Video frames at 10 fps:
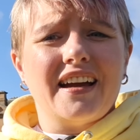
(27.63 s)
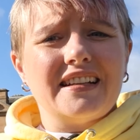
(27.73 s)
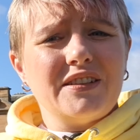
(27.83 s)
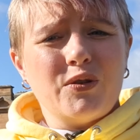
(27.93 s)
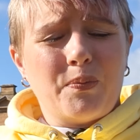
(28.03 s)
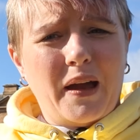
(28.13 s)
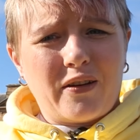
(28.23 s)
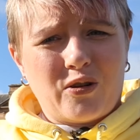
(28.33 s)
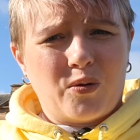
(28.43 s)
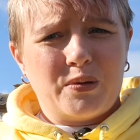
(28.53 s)
a different
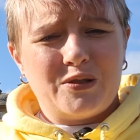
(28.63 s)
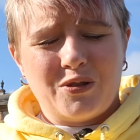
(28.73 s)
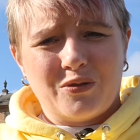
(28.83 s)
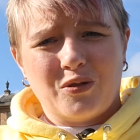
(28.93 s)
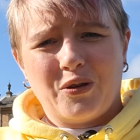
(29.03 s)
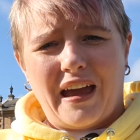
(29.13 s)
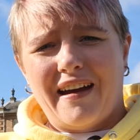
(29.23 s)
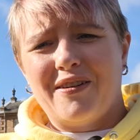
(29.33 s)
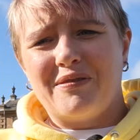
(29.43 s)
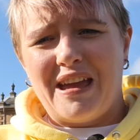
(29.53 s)
backdrop to look
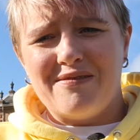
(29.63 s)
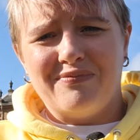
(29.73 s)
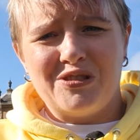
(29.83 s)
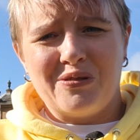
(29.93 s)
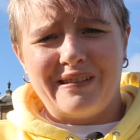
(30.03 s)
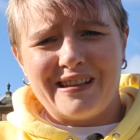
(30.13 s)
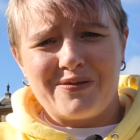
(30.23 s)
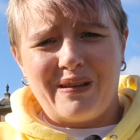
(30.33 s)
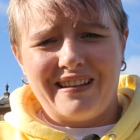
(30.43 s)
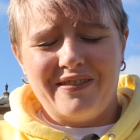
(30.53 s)
at um, during
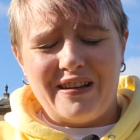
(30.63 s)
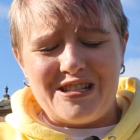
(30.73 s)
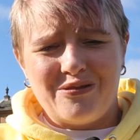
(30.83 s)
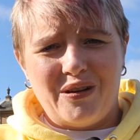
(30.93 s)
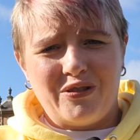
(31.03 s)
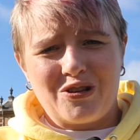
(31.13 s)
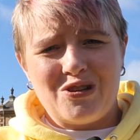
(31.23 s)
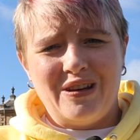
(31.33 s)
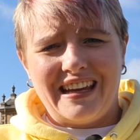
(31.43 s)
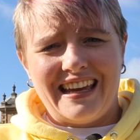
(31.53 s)
this weekly video if you're
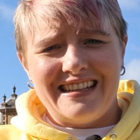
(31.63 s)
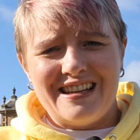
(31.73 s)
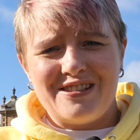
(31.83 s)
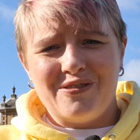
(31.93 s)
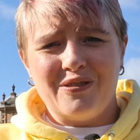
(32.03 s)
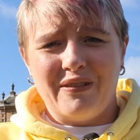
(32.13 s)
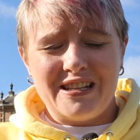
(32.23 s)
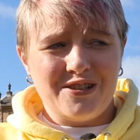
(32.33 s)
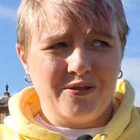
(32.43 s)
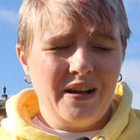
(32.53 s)
tuning in to the
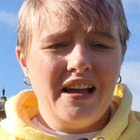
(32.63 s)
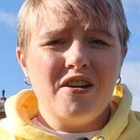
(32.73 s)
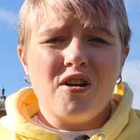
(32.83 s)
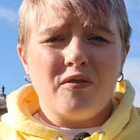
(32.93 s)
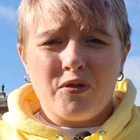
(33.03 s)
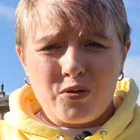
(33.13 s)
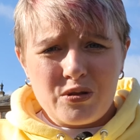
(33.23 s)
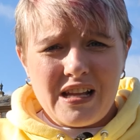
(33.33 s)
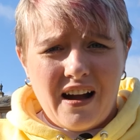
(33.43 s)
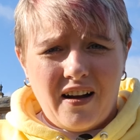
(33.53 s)
video. For
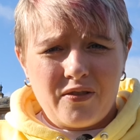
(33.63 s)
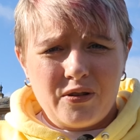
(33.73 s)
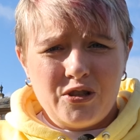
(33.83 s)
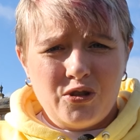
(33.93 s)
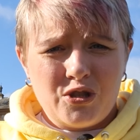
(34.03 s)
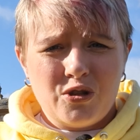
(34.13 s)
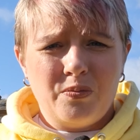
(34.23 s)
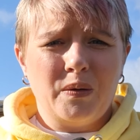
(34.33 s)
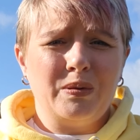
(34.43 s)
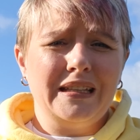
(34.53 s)
those that are on YouTube,
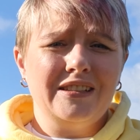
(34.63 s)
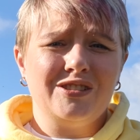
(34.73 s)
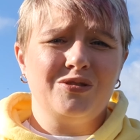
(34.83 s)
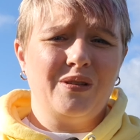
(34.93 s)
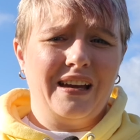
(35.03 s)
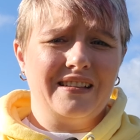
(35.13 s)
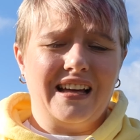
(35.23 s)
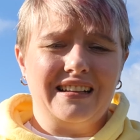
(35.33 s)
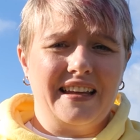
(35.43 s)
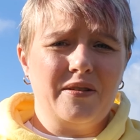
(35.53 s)
please do hit
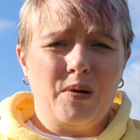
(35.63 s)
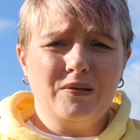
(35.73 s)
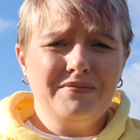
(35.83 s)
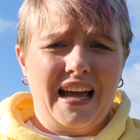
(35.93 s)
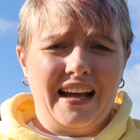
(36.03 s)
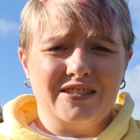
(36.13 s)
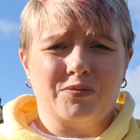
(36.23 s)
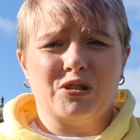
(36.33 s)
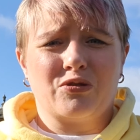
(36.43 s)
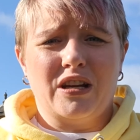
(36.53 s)
that like button and
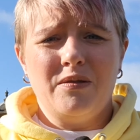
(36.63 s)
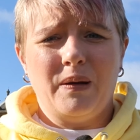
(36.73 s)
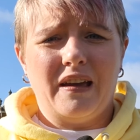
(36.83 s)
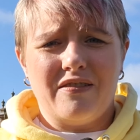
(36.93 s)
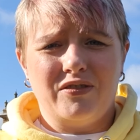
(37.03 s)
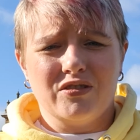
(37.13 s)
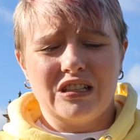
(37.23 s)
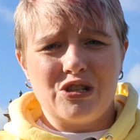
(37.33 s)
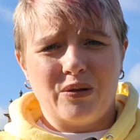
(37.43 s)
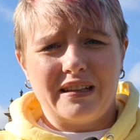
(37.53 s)
subscribe if you're
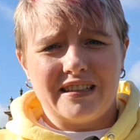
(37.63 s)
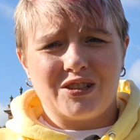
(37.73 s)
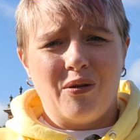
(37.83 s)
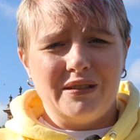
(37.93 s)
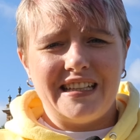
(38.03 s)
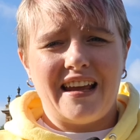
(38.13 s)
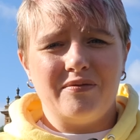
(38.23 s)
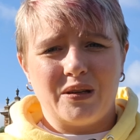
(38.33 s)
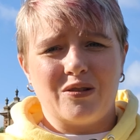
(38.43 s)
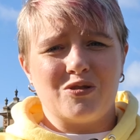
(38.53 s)
enjoying this
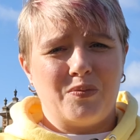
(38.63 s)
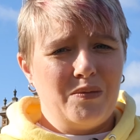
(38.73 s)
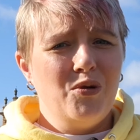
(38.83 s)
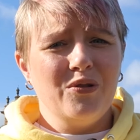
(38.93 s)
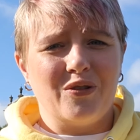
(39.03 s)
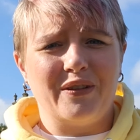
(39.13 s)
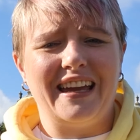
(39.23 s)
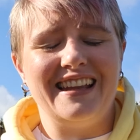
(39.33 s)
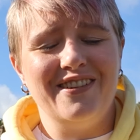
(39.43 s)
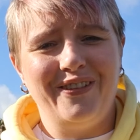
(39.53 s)
content because there'll be more of it
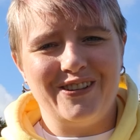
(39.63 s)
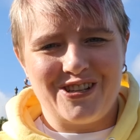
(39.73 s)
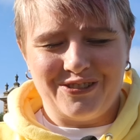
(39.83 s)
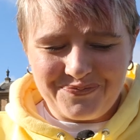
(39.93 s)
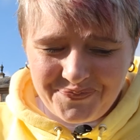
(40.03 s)
in the future.